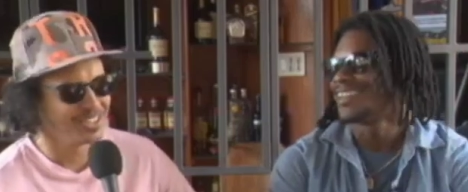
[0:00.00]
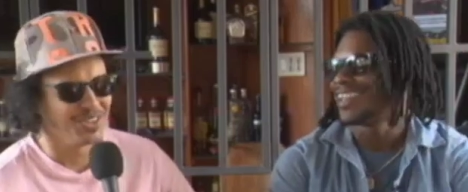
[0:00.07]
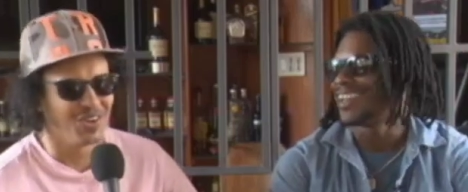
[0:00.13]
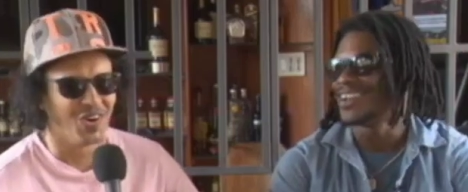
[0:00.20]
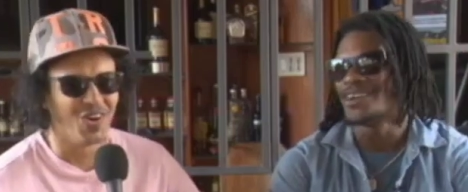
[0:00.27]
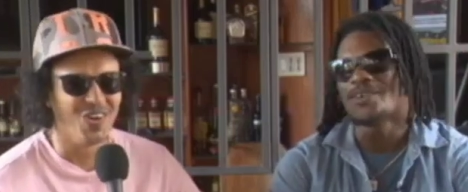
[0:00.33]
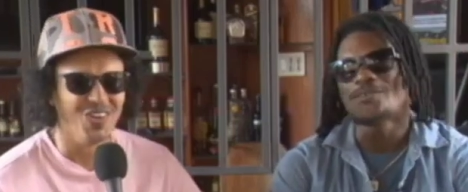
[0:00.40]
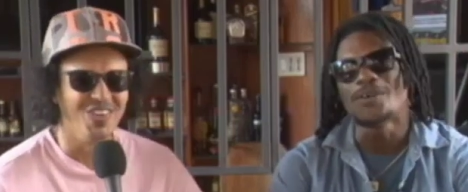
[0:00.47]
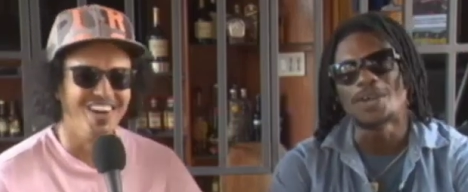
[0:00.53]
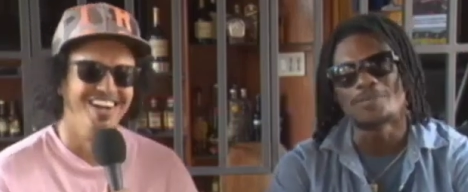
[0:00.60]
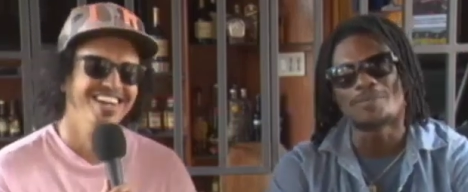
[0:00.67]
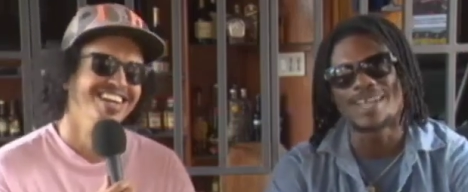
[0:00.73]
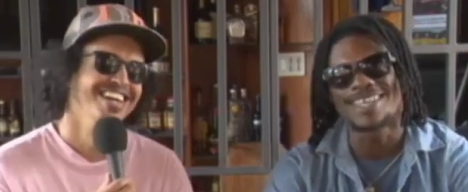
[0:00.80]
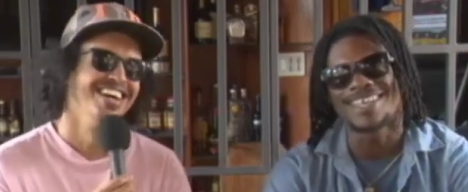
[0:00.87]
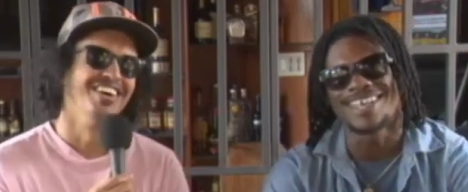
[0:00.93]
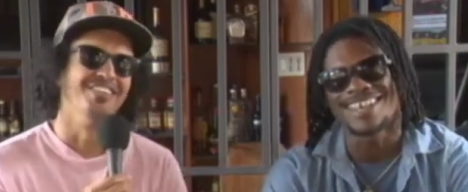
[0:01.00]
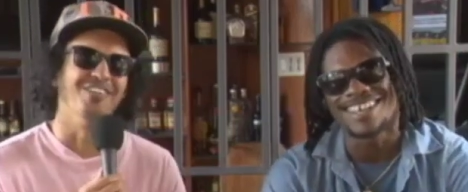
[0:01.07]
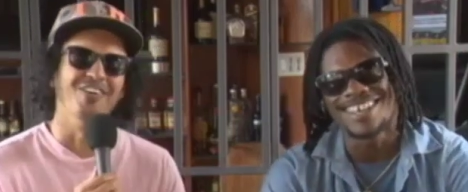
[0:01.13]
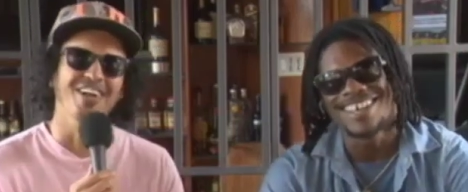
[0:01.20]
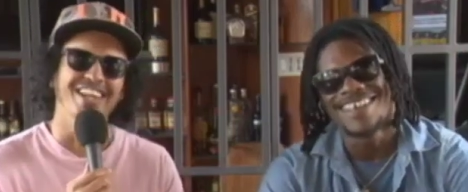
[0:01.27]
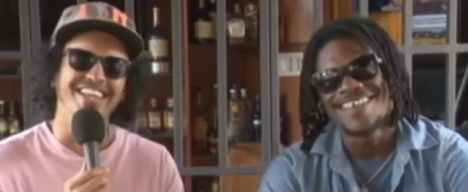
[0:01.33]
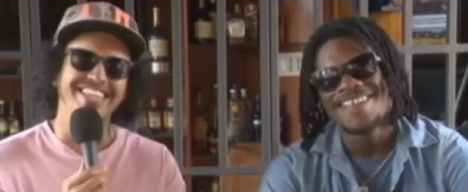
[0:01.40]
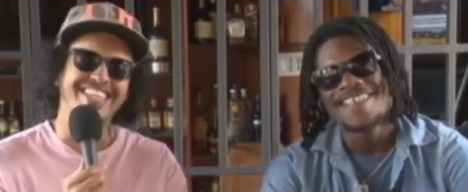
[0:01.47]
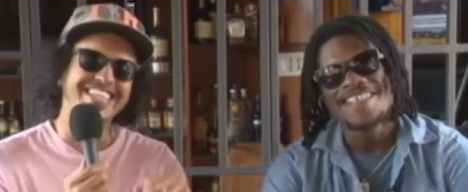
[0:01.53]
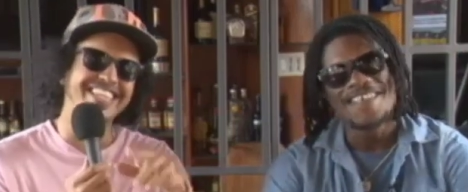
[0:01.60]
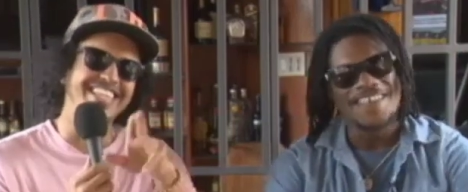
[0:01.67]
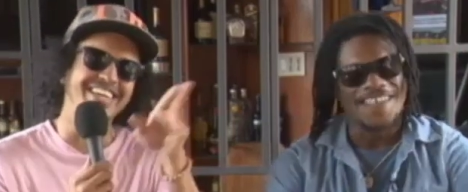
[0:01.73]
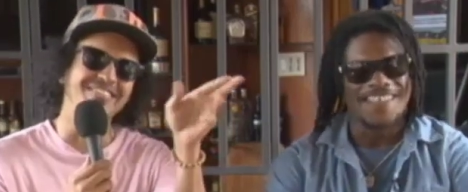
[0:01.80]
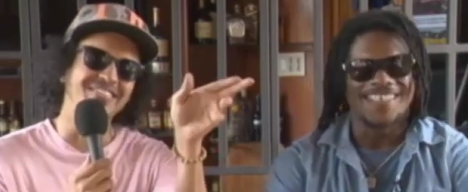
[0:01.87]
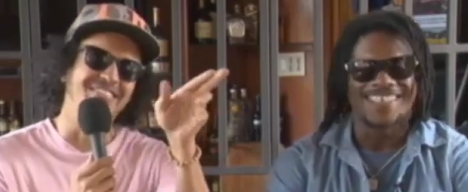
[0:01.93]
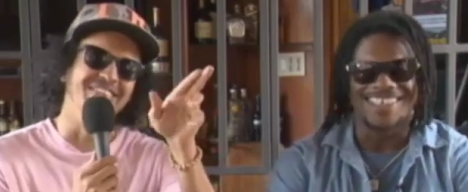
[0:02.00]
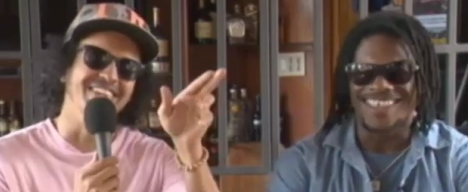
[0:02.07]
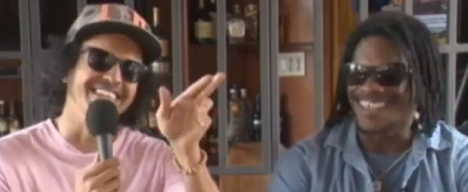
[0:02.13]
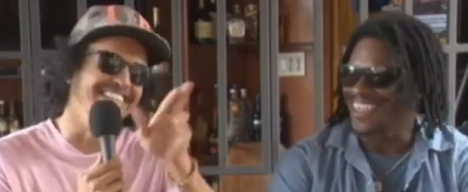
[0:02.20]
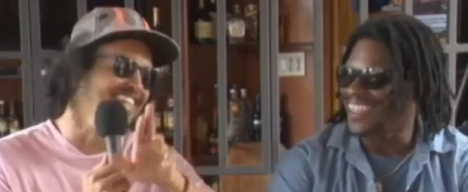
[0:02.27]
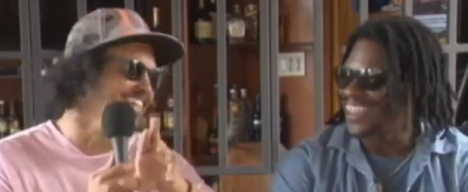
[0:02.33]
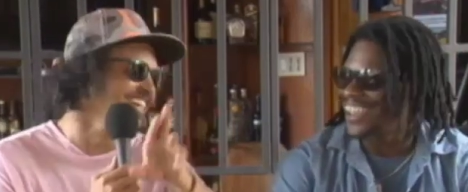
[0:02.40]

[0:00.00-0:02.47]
Speaker 1: Yo. All the parting. All the key them to it.